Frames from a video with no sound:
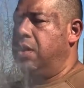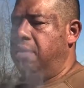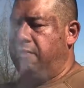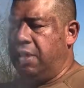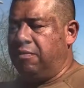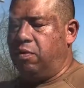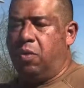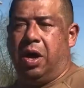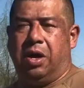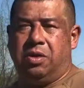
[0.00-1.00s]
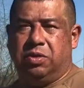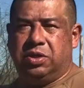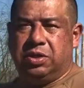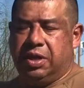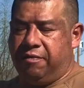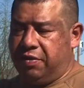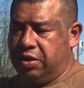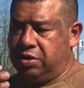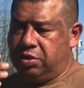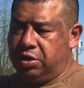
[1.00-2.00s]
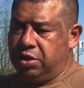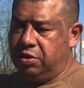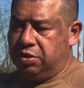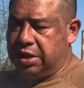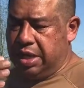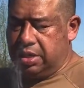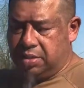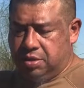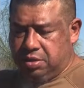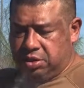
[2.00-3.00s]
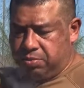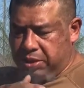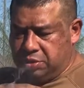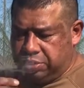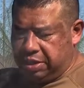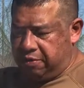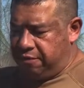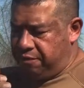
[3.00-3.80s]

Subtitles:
If you have a wand, which is any feathers, you can use that to smudge yourself.